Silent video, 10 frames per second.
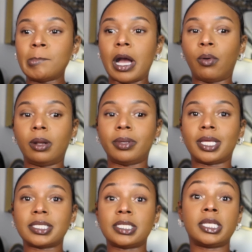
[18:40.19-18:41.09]
I want to be
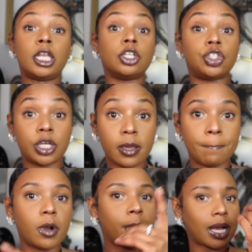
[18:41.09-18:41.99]
consistent in the
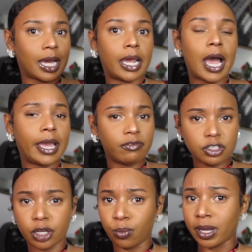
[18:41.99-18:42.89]
gym. Oh my God, I even
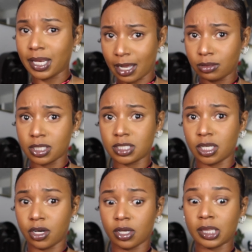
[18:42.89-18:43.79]
started working out this
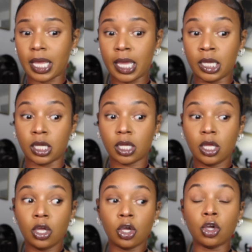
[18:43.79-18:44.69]
year. Like,
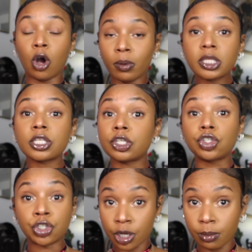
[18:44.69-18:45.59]
going to the
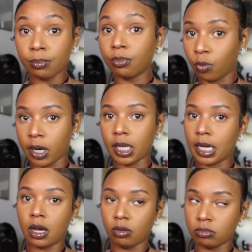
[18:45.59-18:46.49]
gym, working
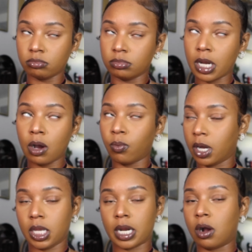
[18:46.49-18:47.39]
out. Not
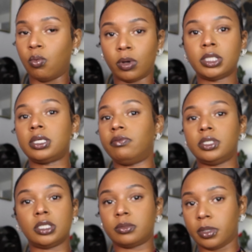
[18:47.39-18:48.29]
working out once every
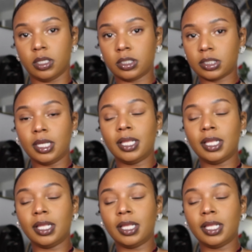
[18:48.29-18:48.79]
six months.